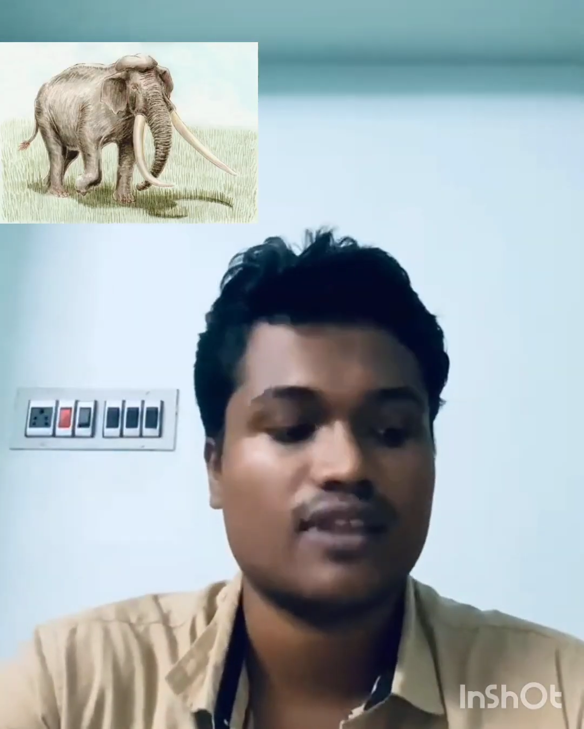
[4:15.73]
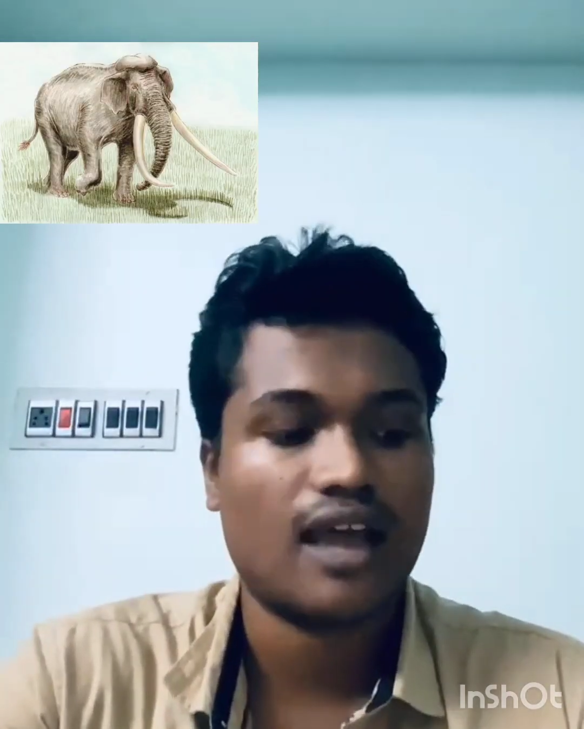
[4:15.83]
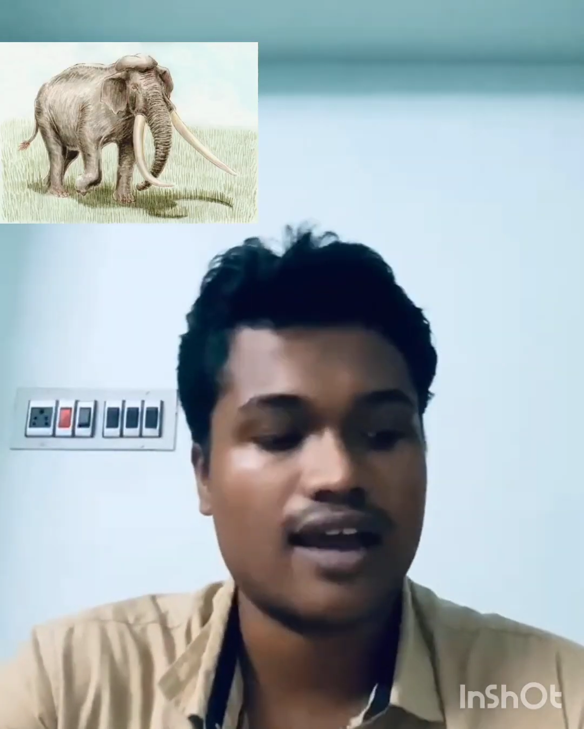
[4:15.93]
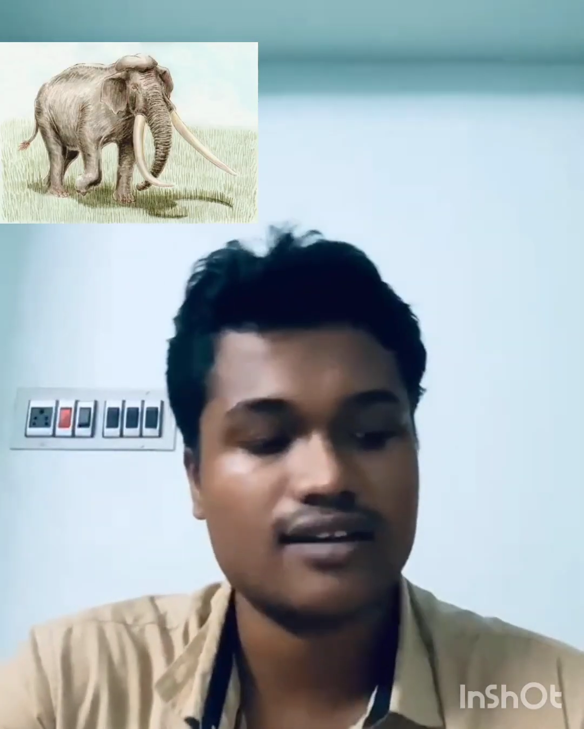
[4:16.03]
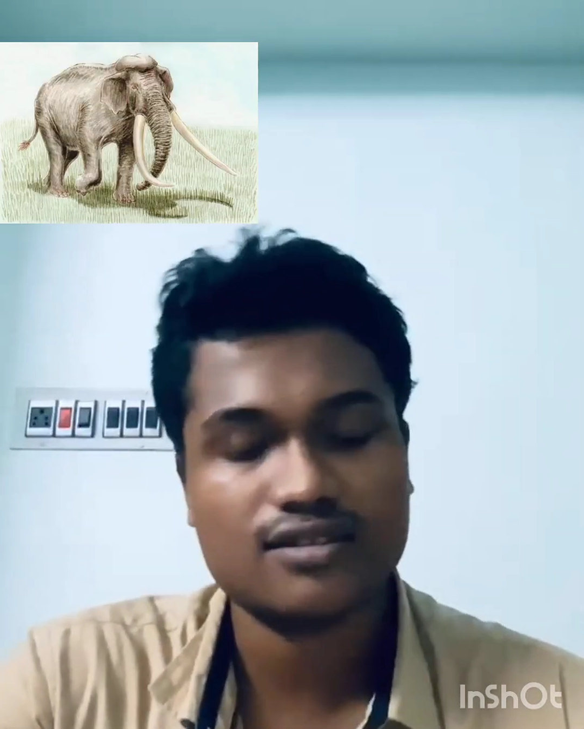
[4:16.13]

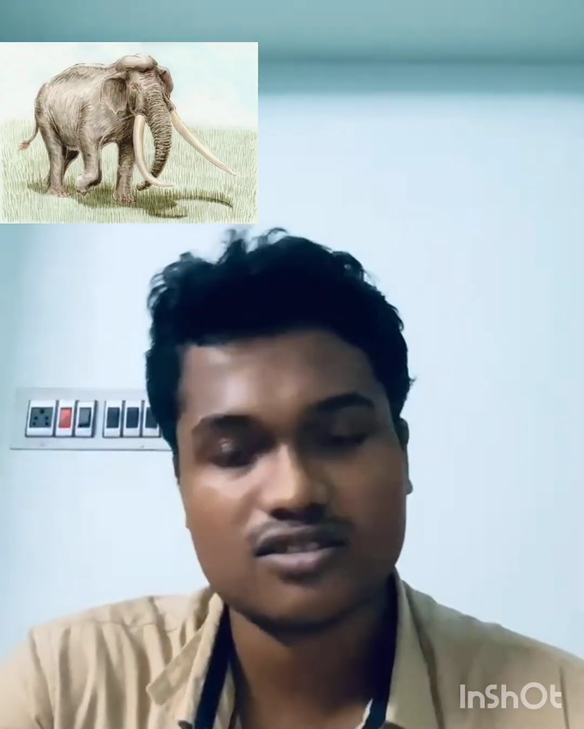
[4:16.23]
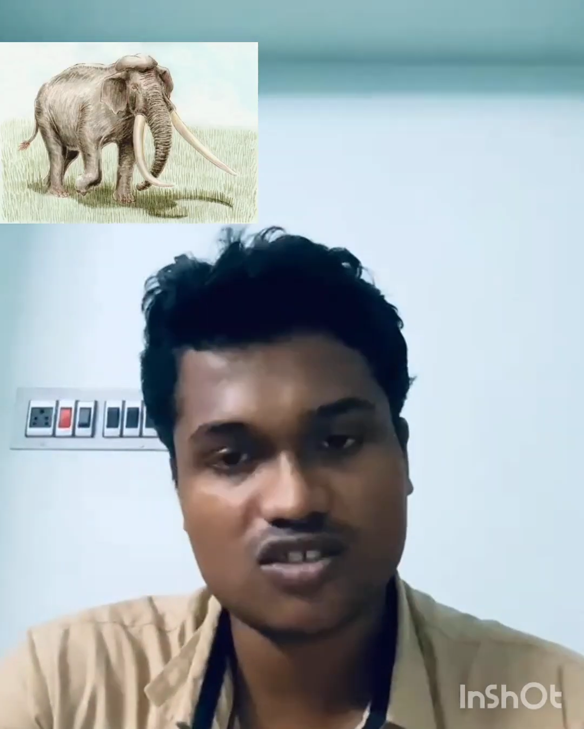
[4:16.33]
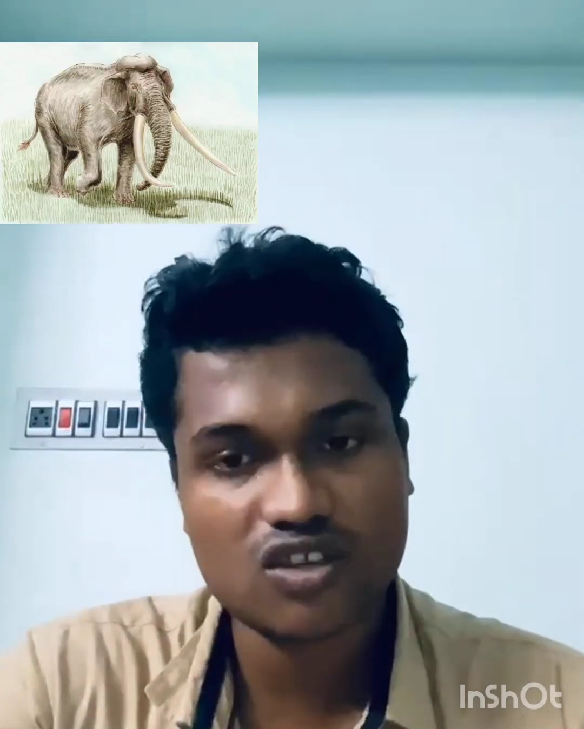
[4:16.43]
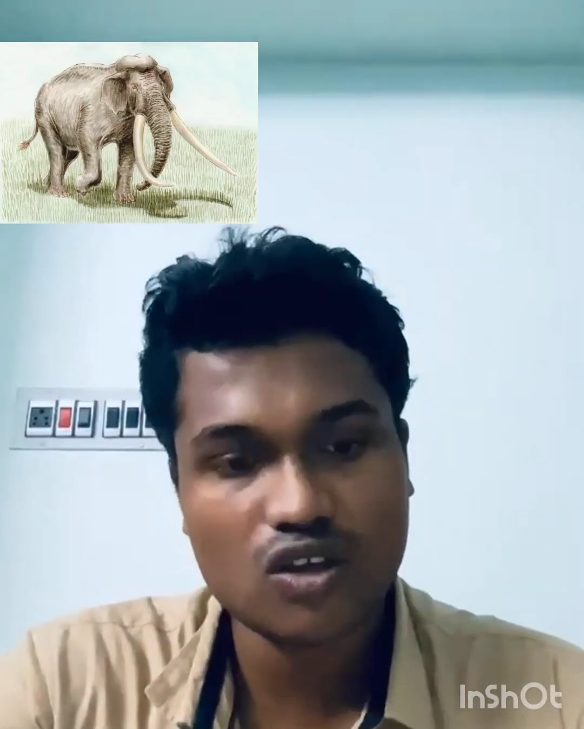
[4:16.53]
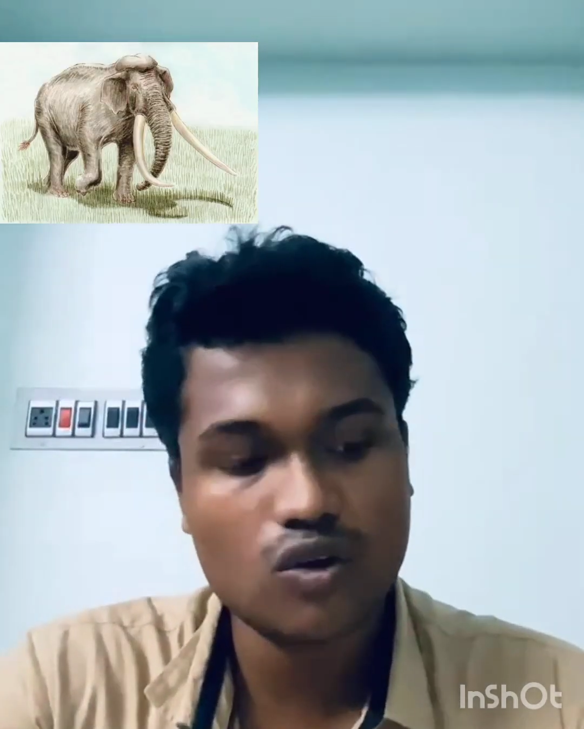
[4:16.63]
and
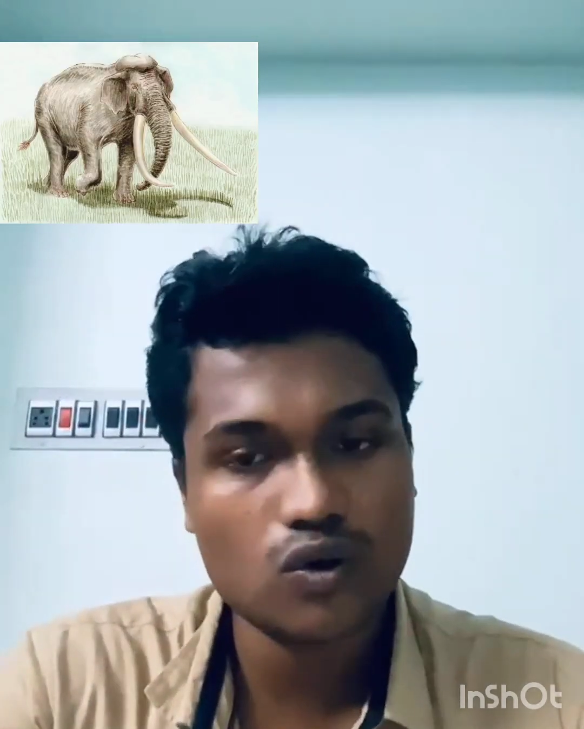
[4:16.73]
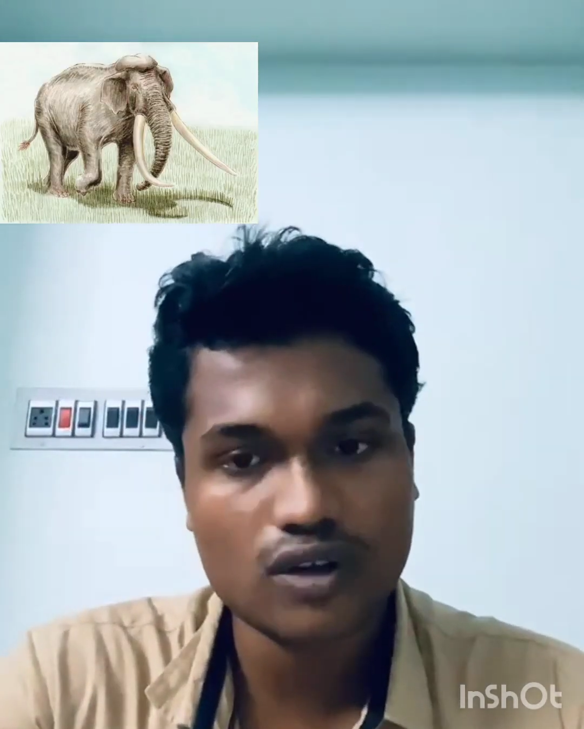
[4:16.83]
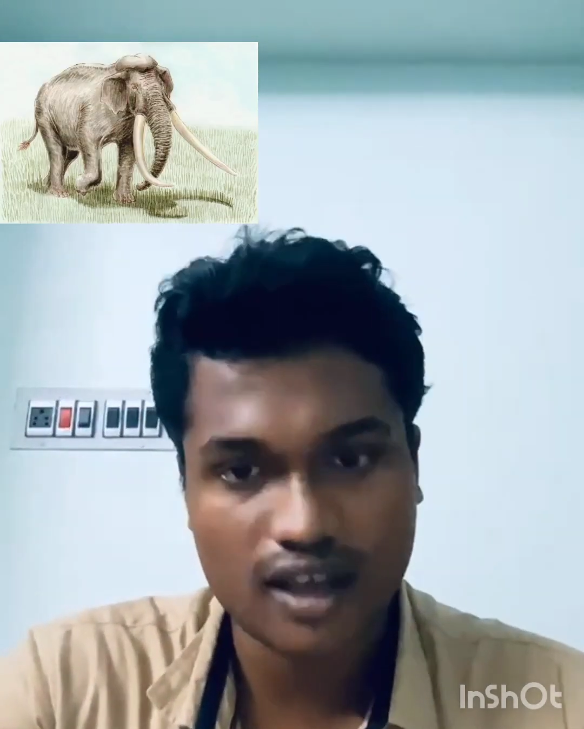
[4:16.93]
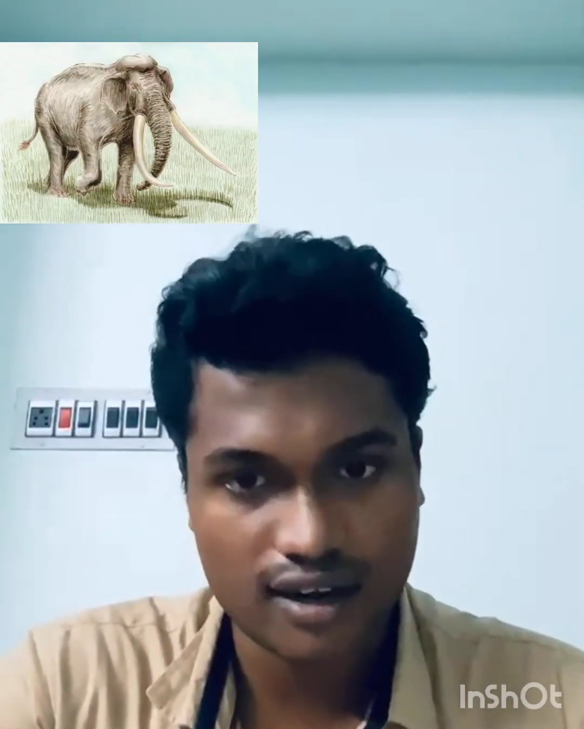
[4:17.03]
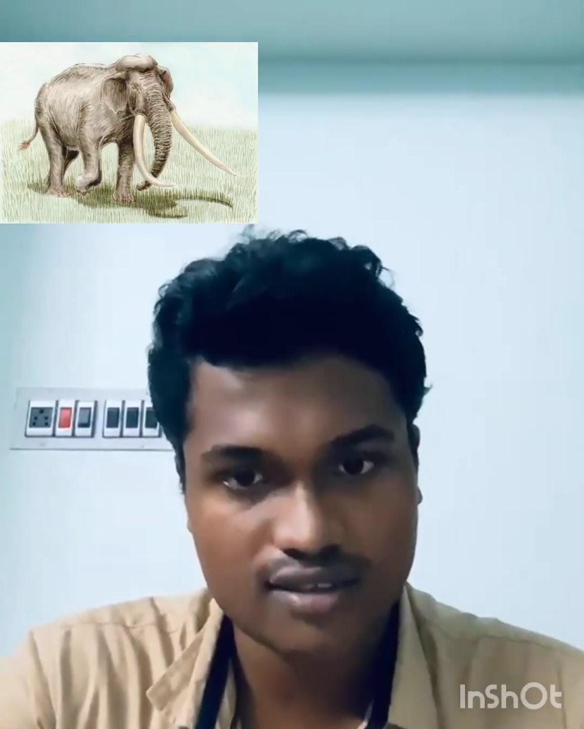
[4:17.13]

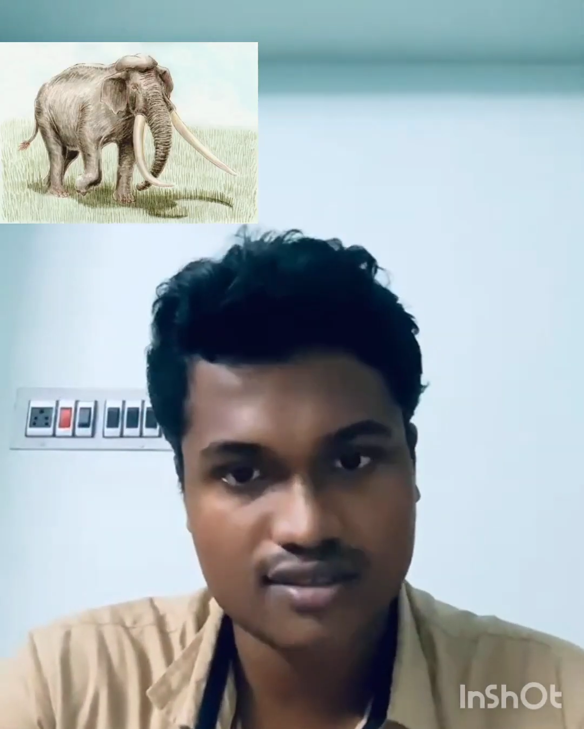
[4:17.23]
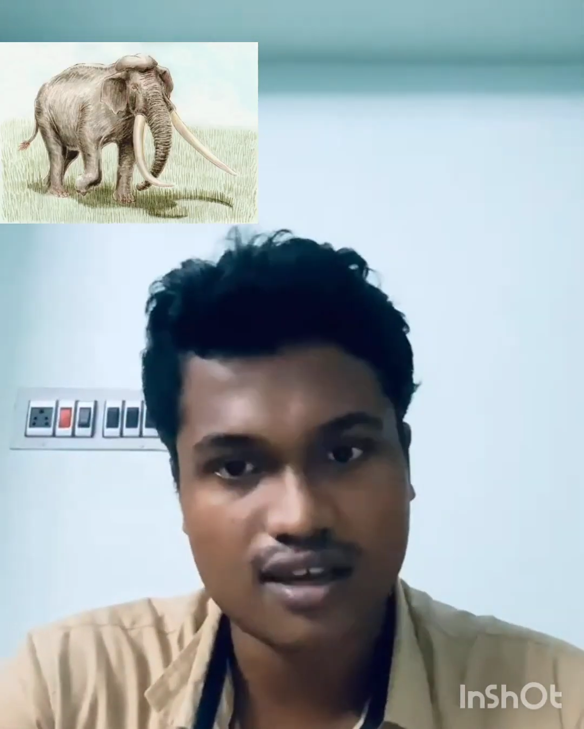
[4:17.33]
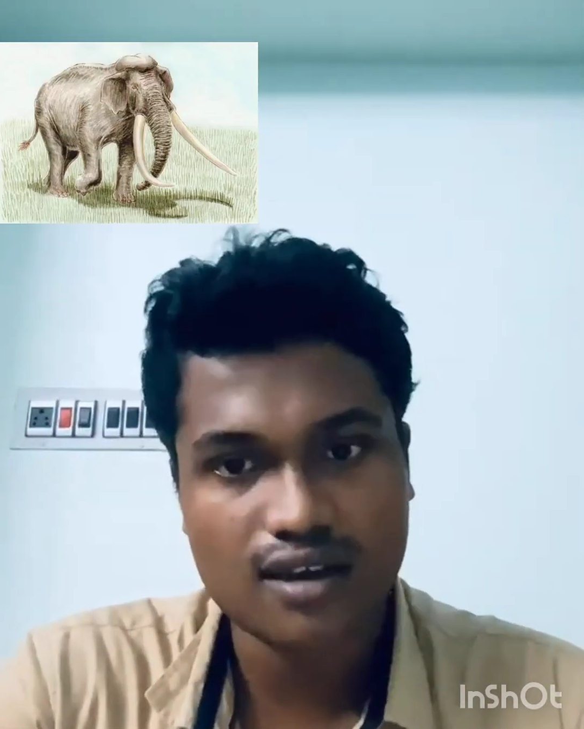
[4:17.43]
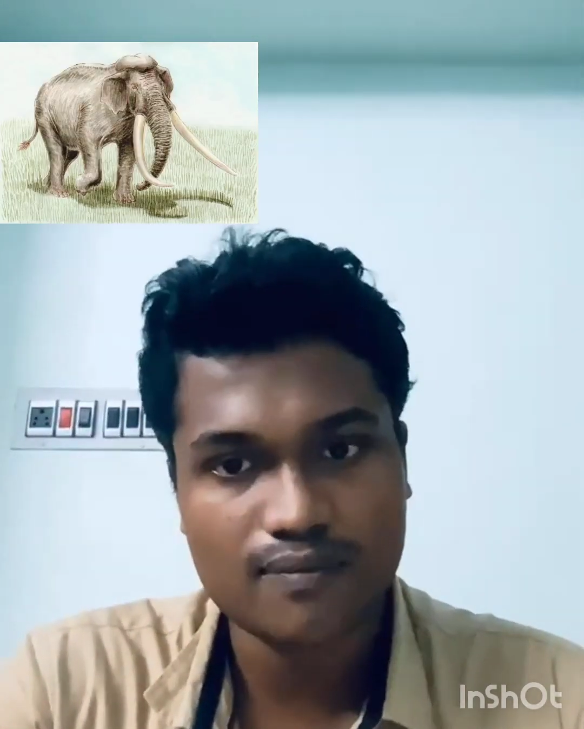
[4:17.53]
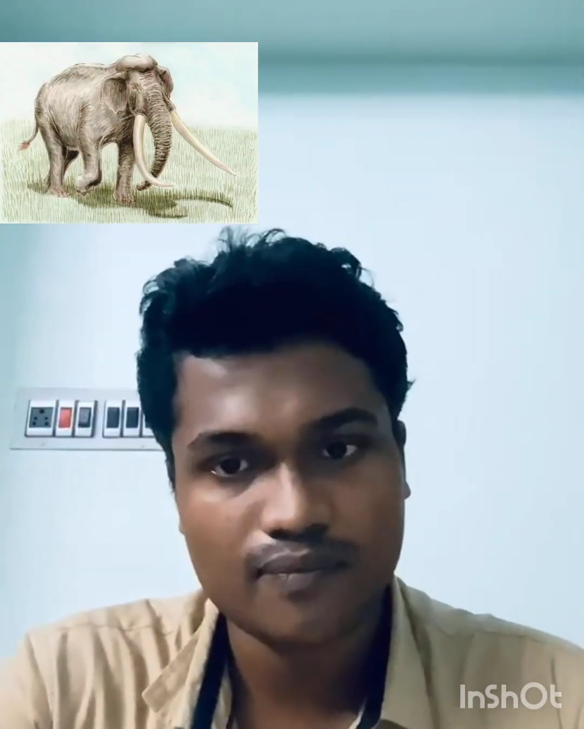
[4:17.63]
Stegon
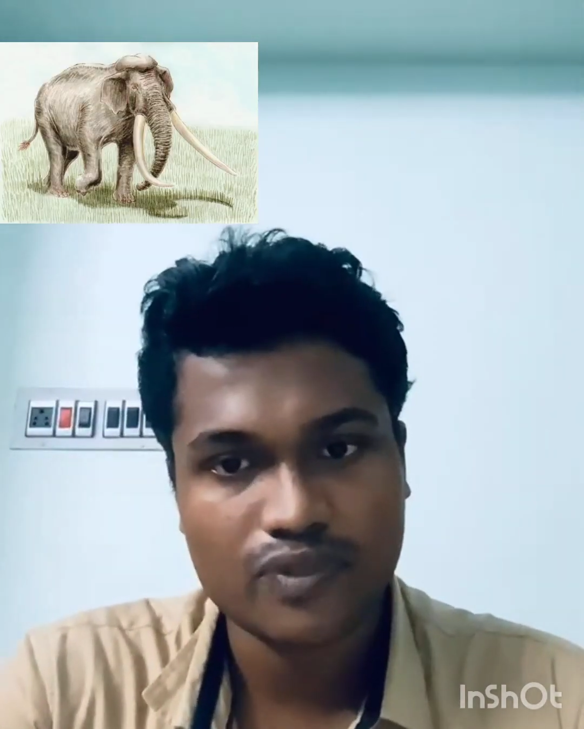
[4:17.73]
ganesha,